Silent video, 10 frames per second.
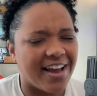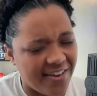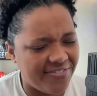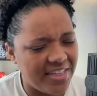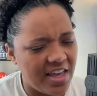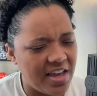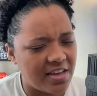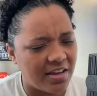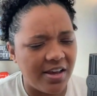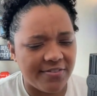I feel like
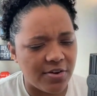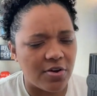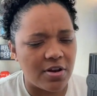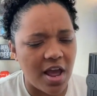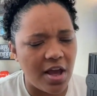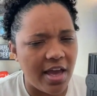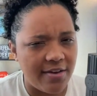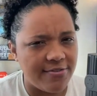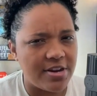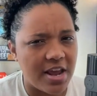if you're an
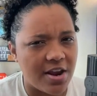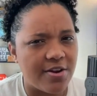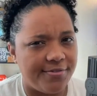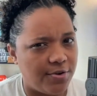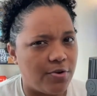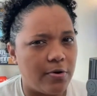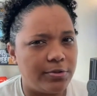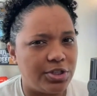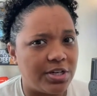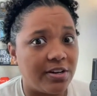everydayer, if you're an
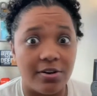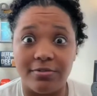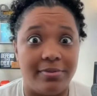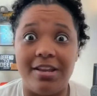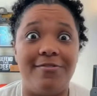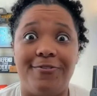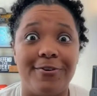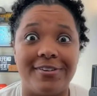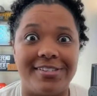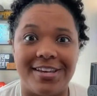OGer, and if
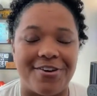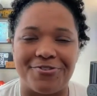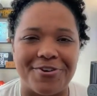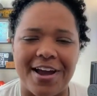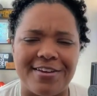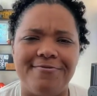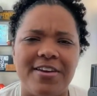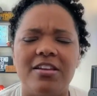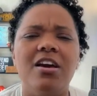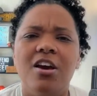you're a Seattle Kraken
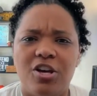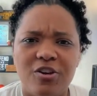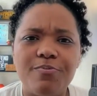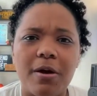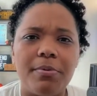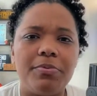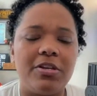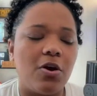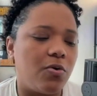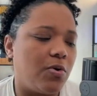fan, you probably
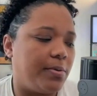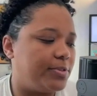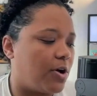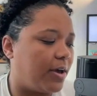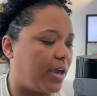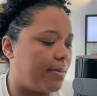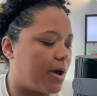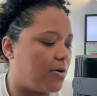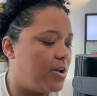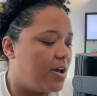know who I'm talking
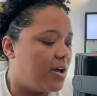about.